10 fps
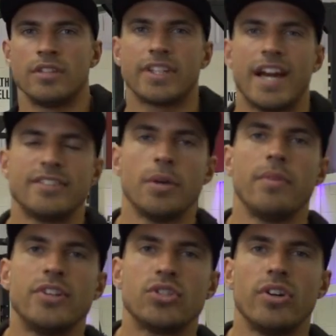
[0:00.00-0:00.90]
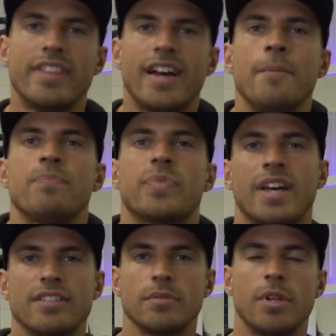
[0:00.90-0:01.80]
So guys, hope you've enjoyed that.
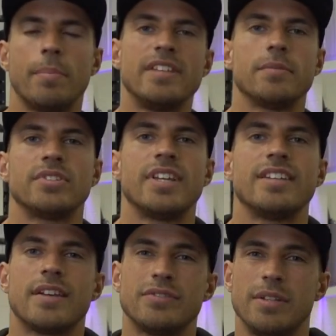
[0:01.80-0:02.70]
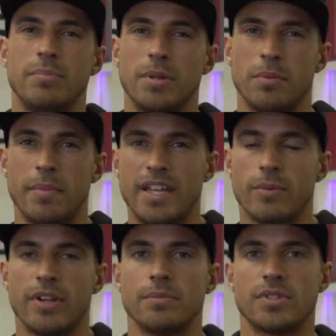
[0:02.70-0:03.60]
That's some of the basic mistakes I've seen people make
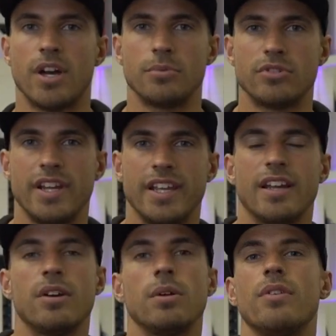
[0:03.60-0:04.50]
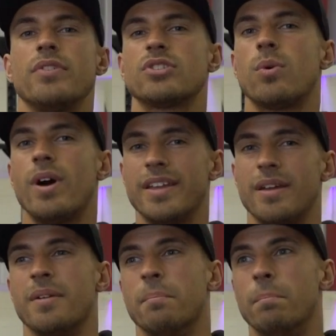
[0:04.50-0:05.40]
when it comes to arm training. I know a lot of it's quite
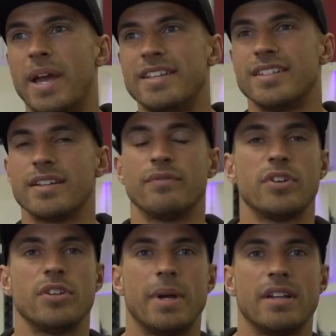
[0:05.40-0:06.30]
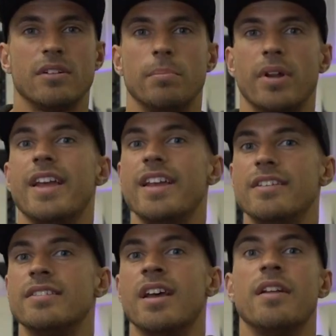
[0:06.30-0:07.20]
basic and fundamental, but it
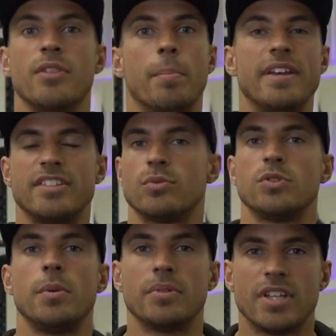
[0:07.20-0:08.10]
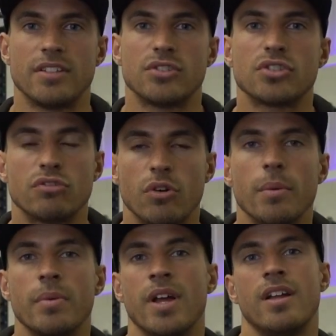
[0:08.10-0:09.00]
is the basics which people tend to screw up